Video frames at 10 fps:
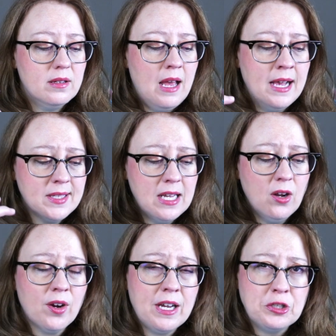asking
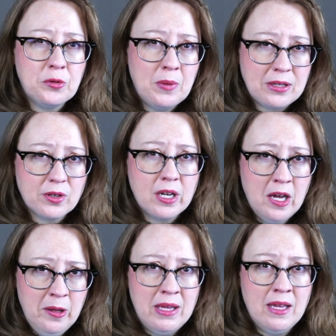Archangel Michael to
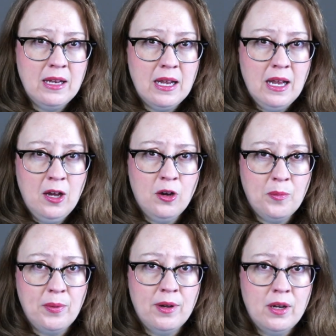come in and
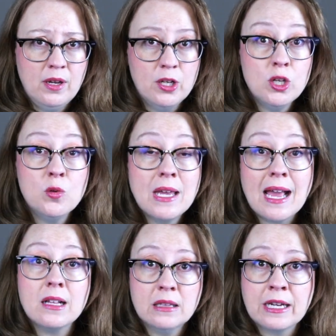help you
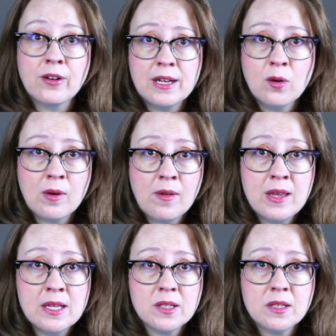get clarity around
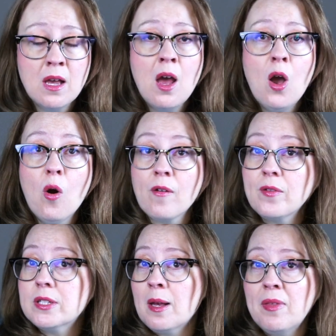this, or if
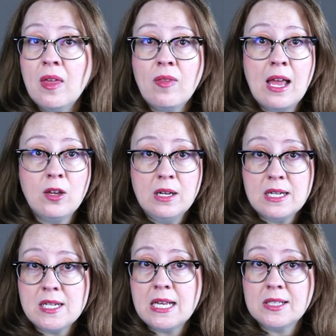it's something that you need
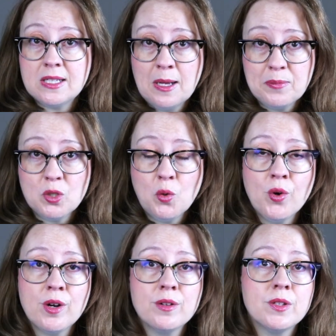to take steps
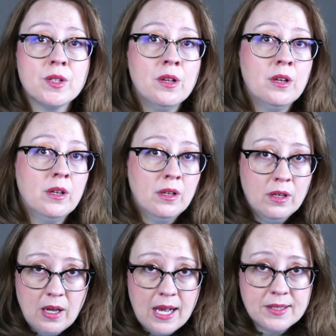towards,
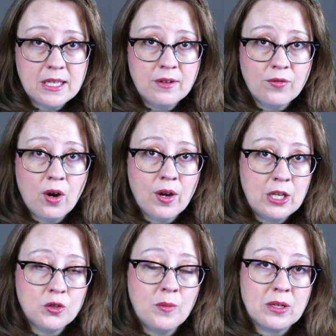asking for
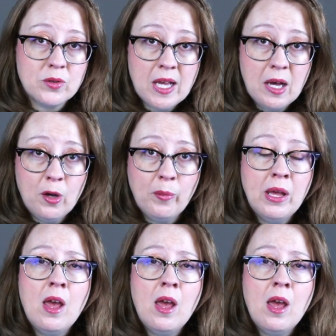Archangel Michael's help.